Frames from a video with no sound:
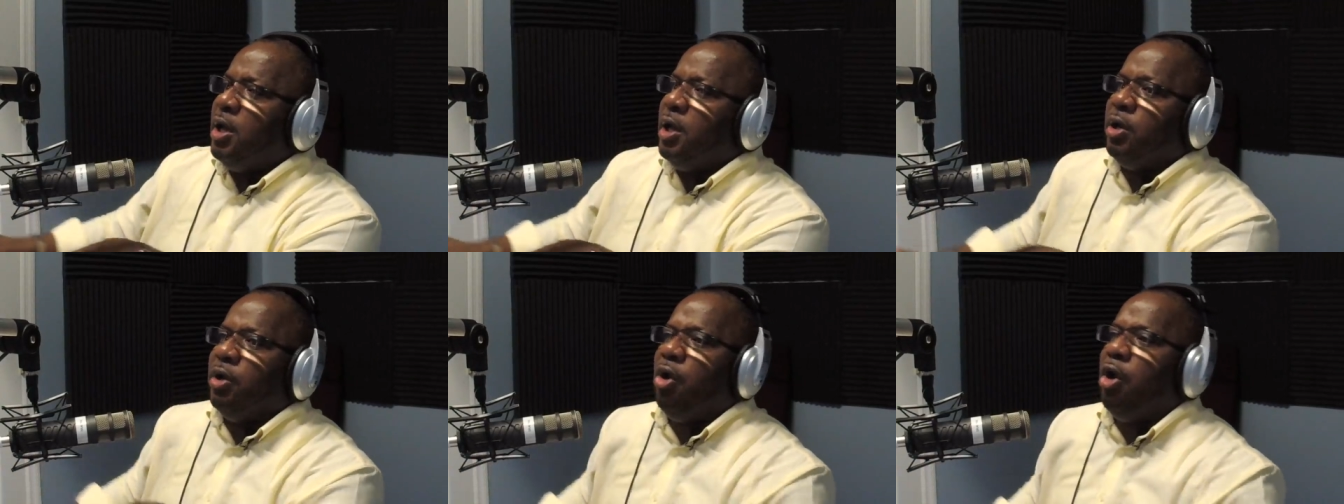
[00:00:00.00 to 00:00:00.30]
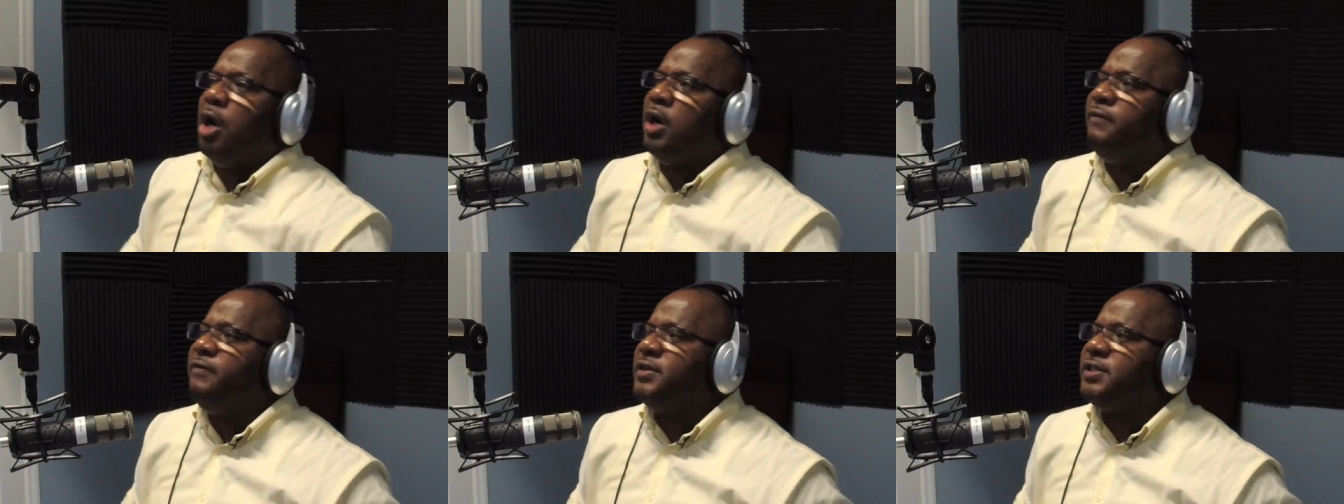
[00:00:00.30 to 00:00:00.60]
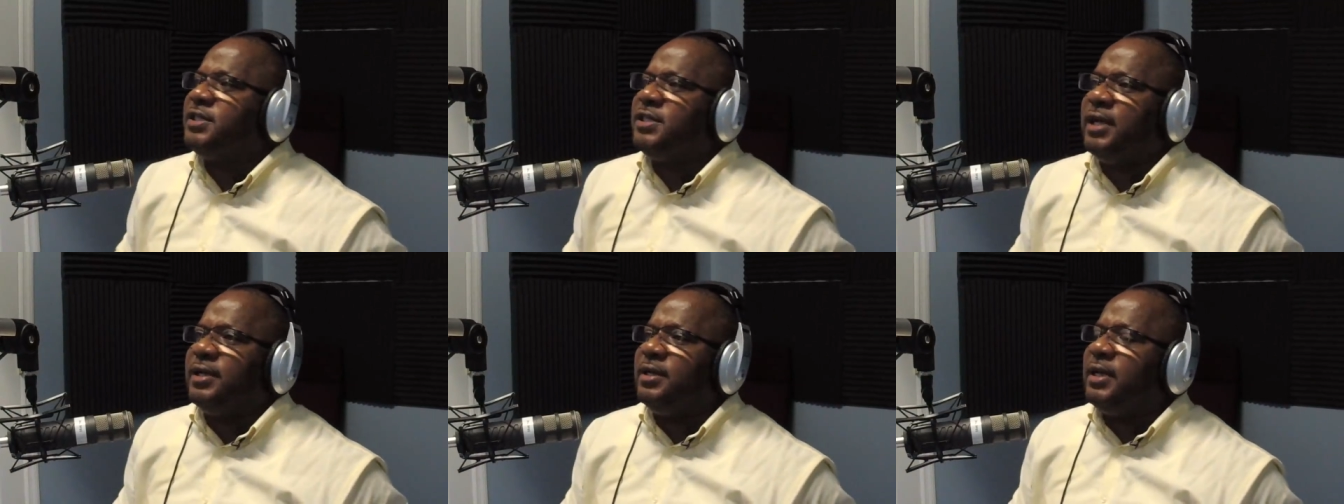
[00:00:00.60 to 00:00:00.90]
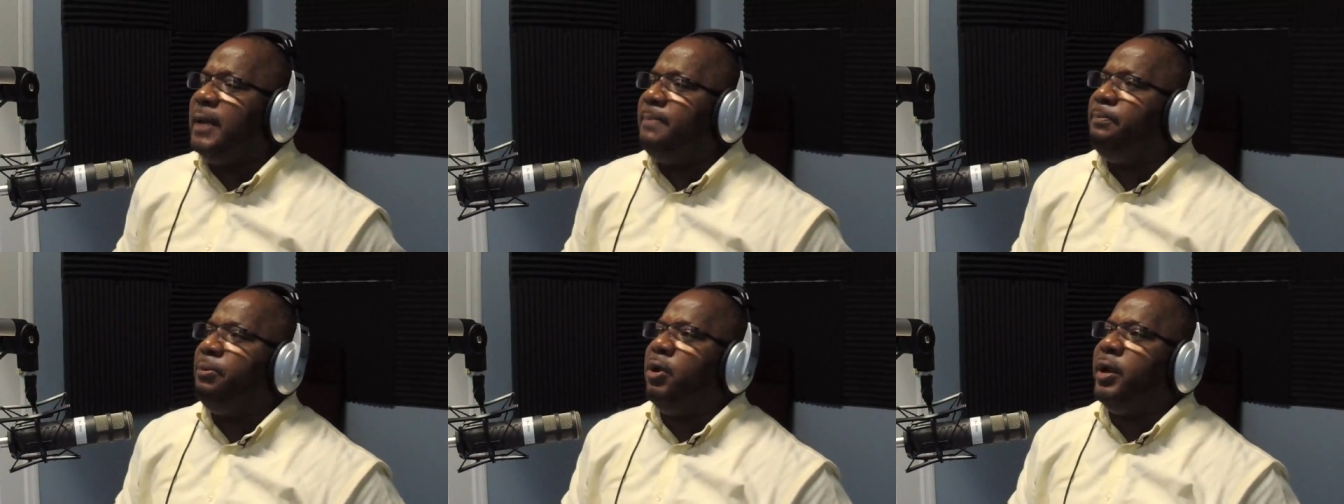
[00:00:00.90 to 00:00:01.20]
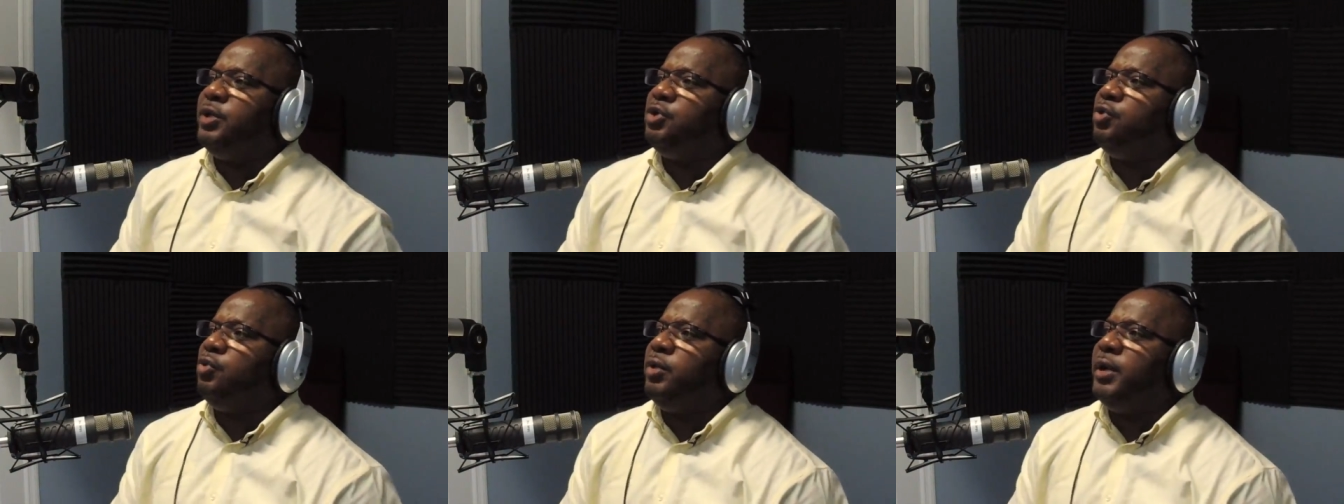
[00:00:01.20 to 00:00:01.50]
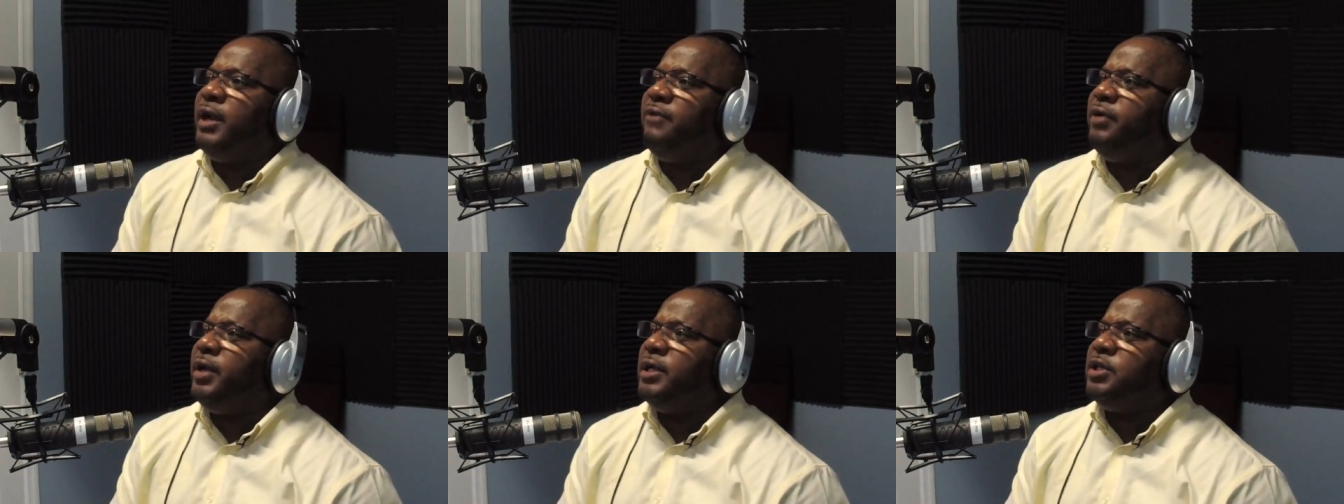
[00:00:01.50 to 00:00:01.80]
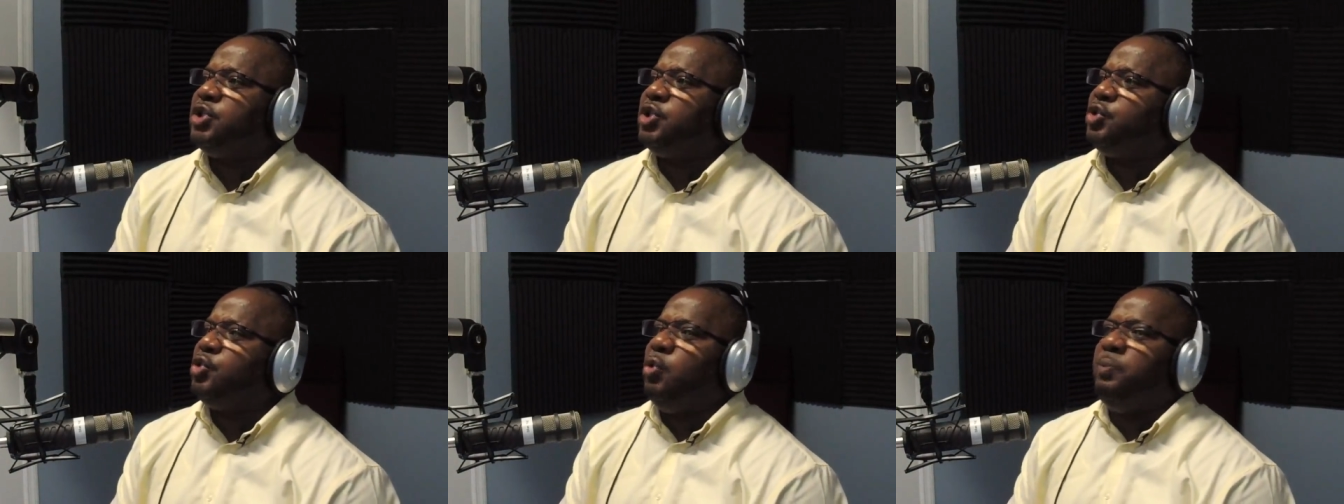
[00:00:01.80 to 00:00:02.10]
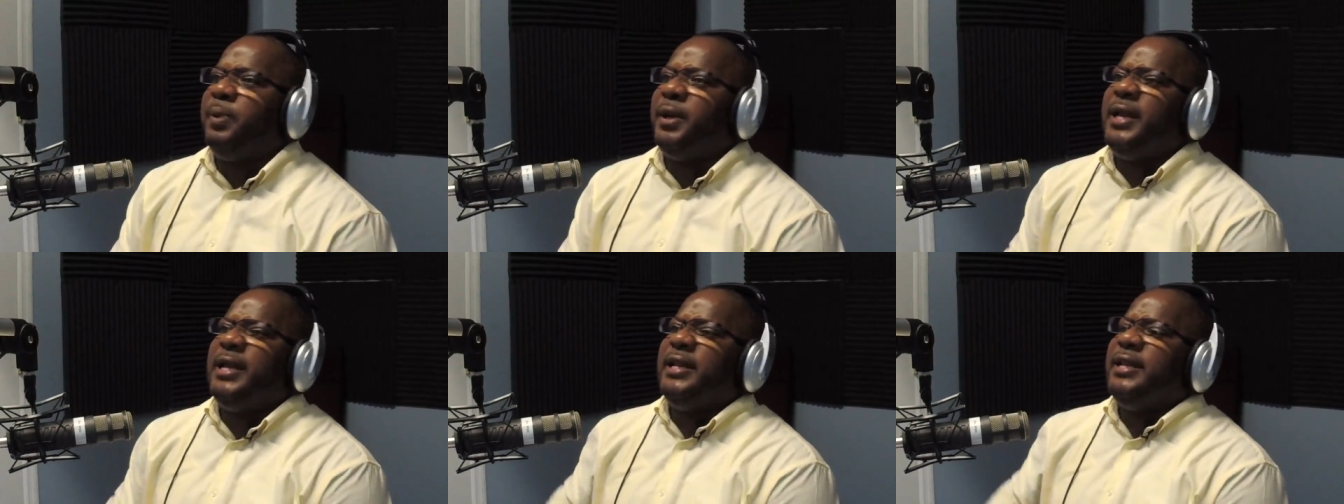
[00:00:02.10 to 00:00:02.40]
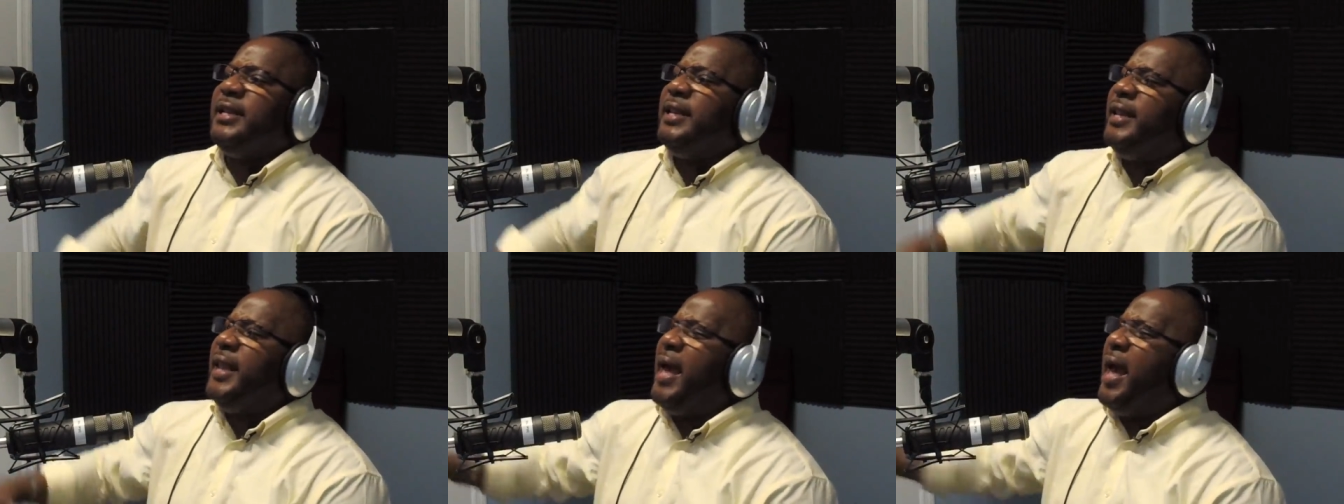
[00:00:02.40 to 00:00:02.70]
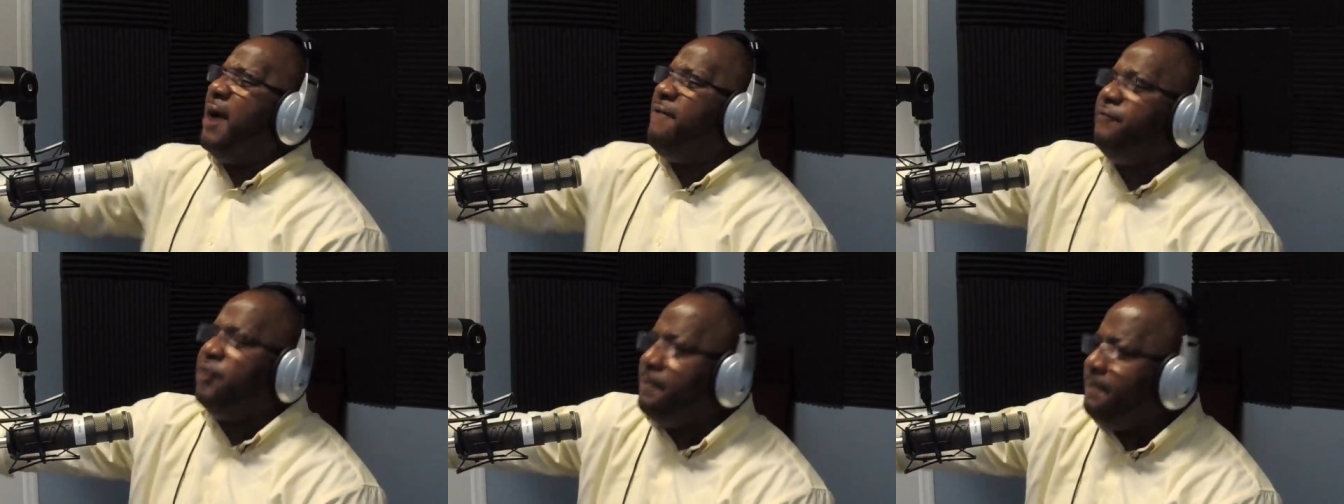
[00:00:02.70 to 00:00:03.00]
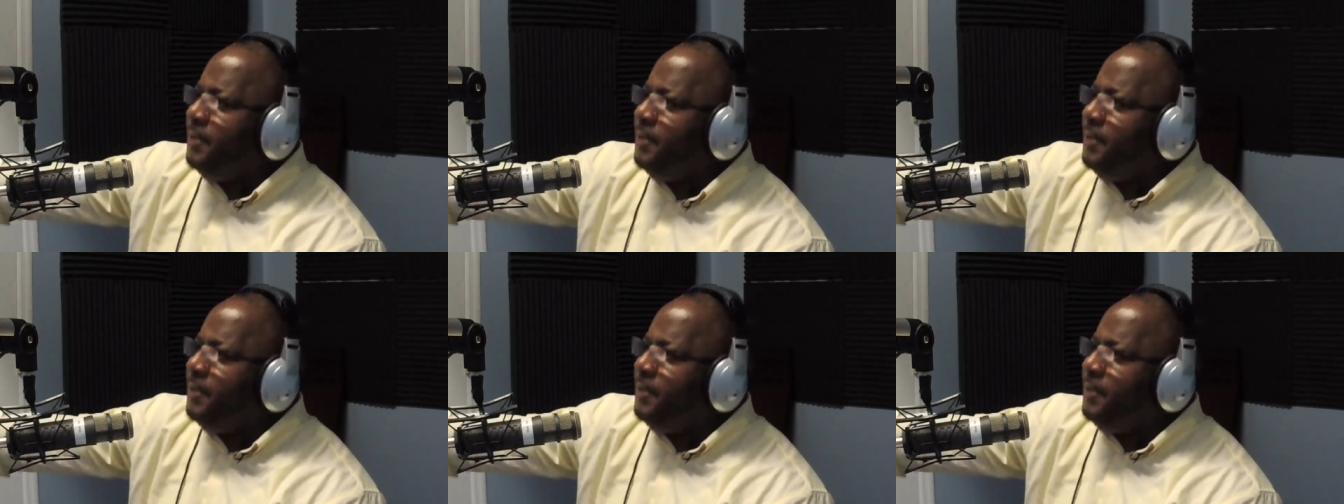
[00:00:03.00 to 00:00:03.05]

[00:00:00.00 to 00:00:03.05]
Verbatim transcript: And all of a sudden, that boy doing everything stupid. He never